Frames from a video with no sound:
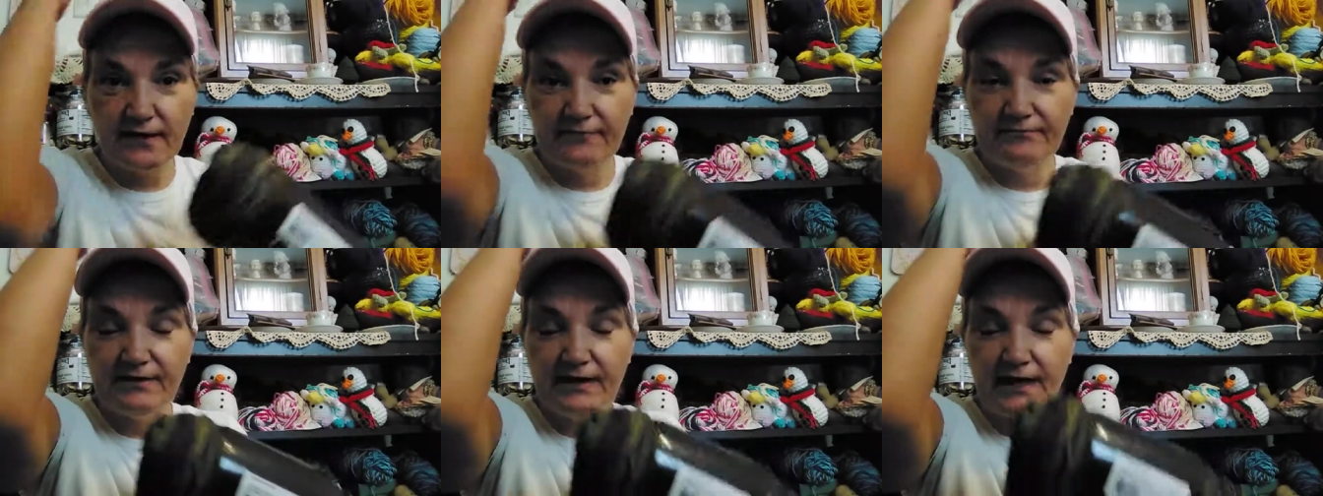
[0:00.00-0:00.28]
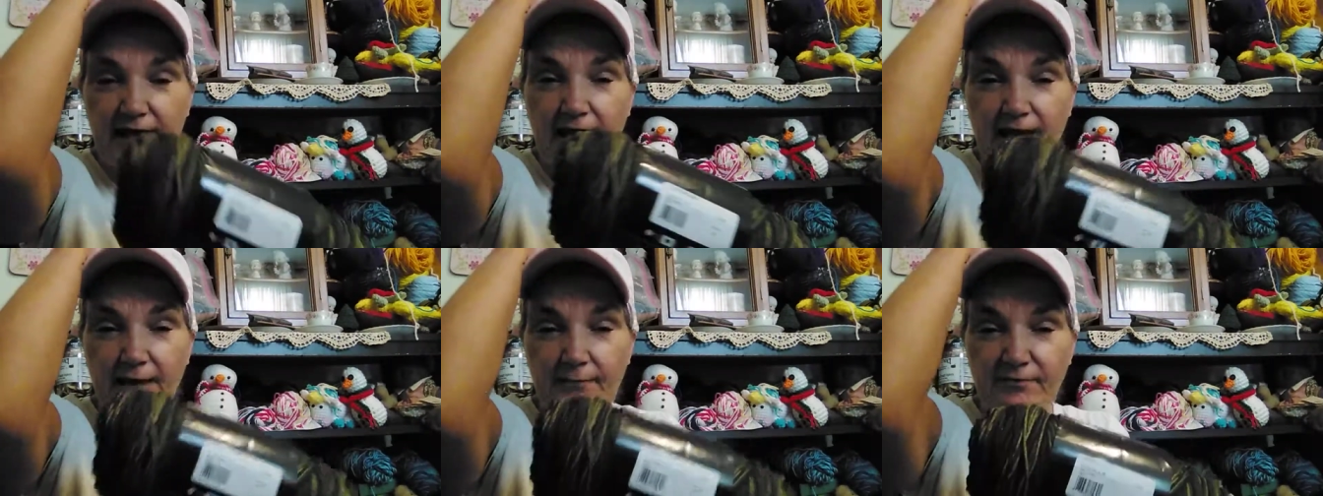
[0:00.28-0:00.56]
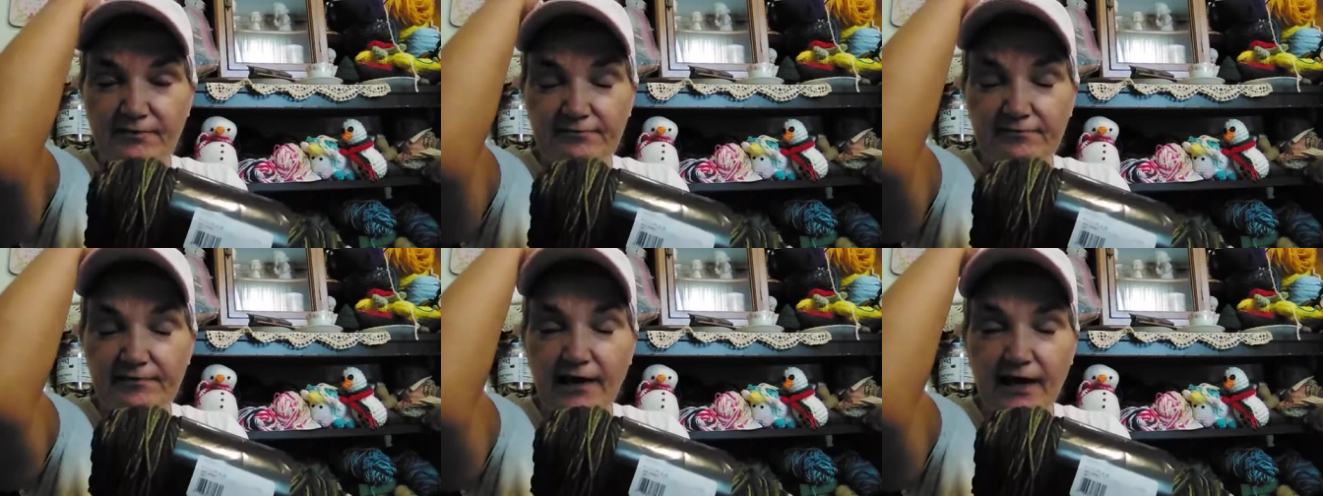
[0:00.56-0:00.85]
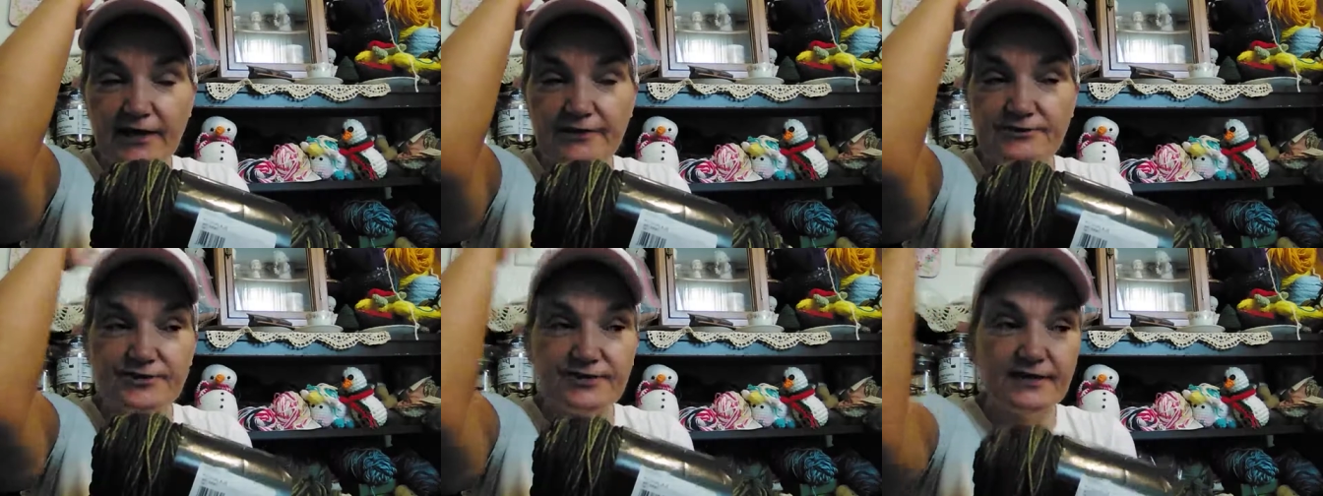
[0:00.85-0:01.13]
of the
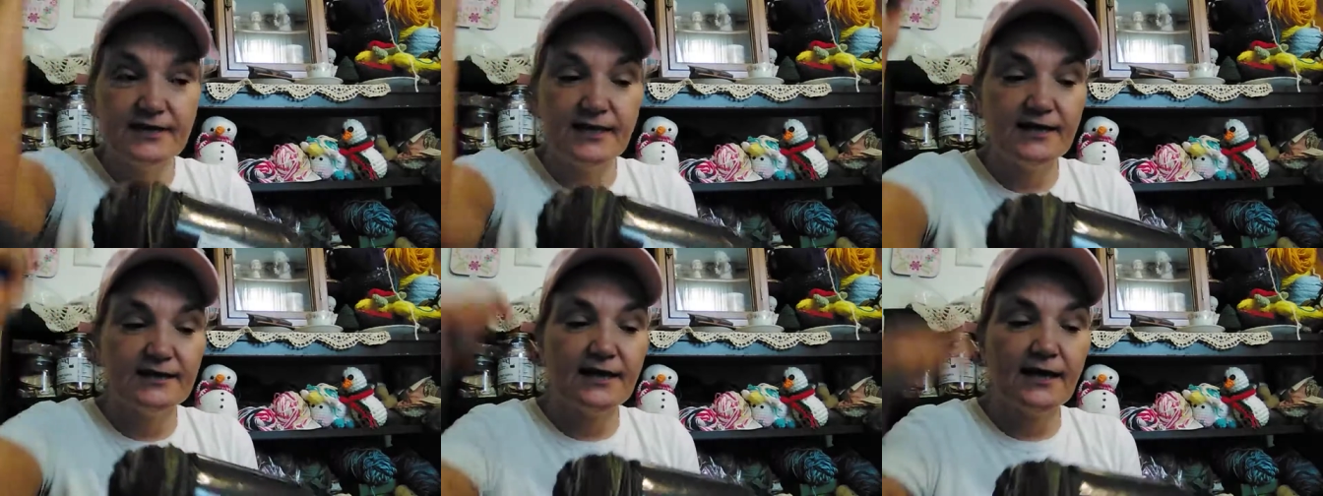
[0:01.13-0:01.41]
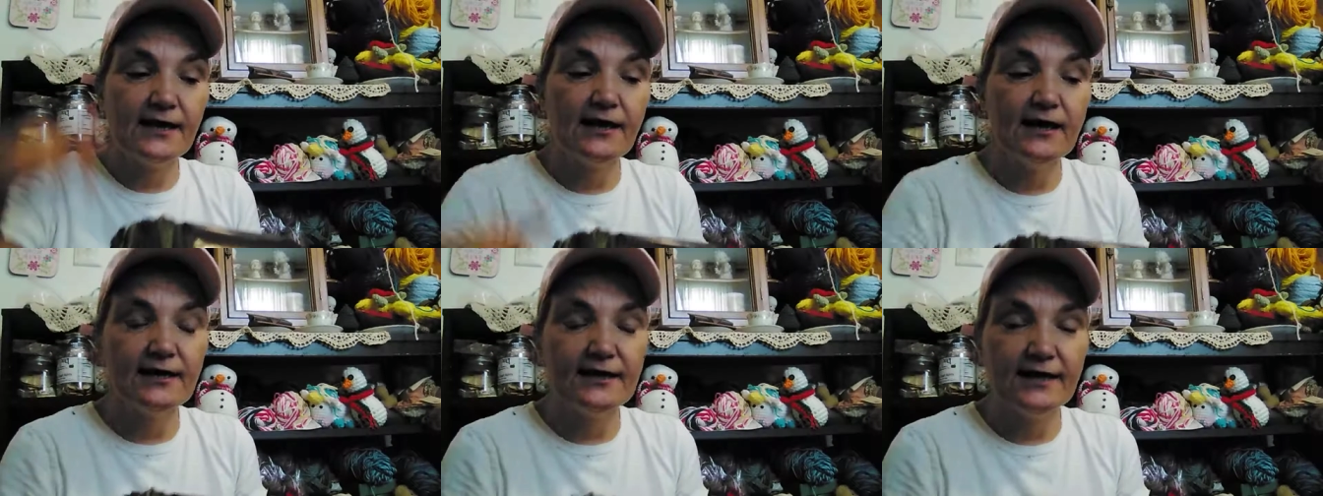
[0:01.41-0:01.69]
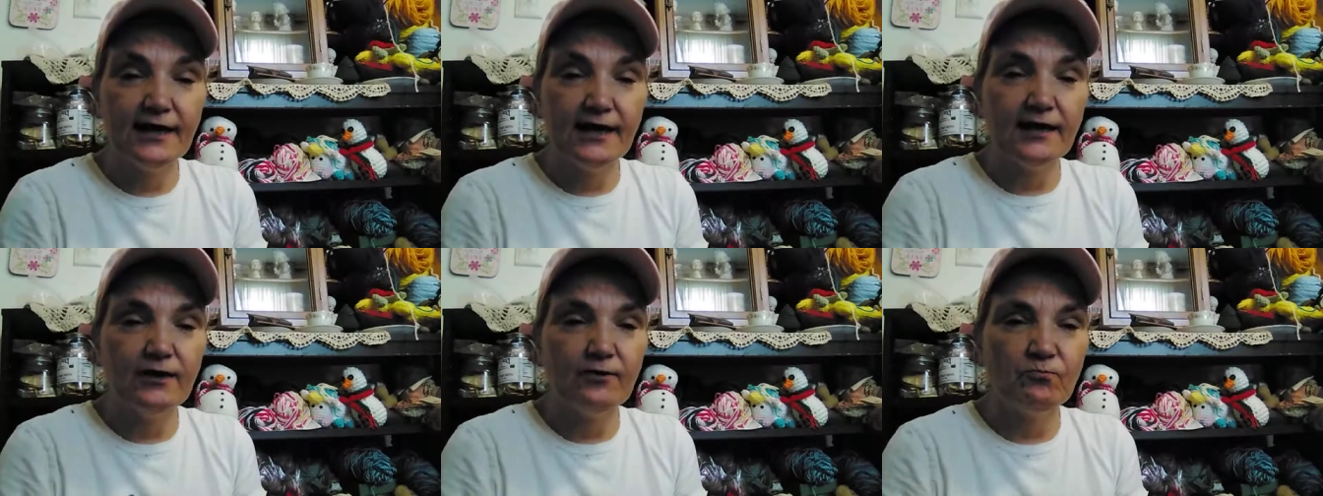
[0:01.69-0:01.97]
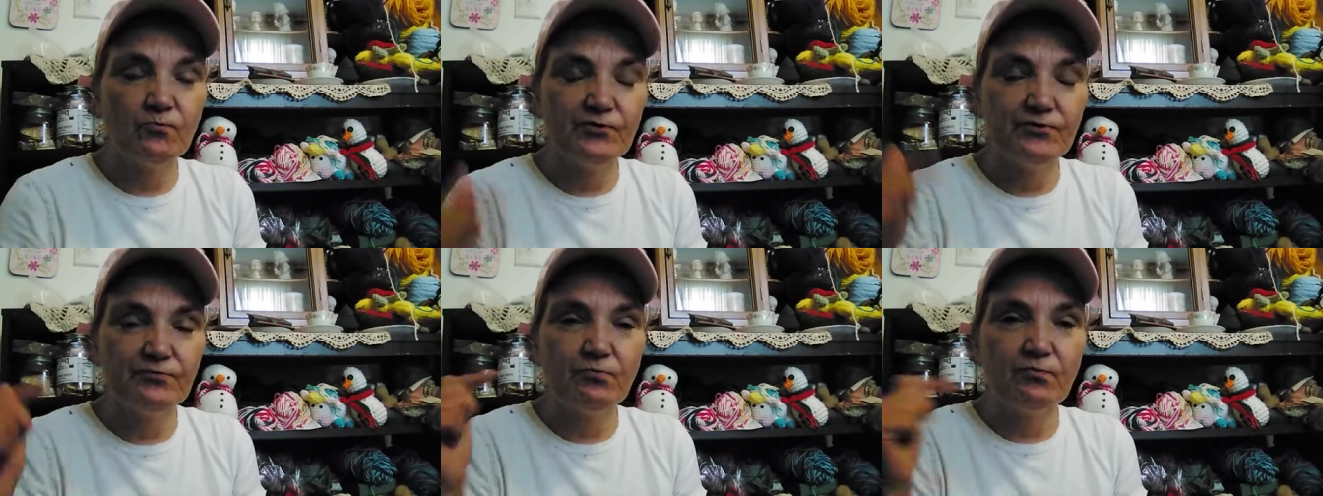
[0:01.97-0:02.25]
camouflage and then cutting it with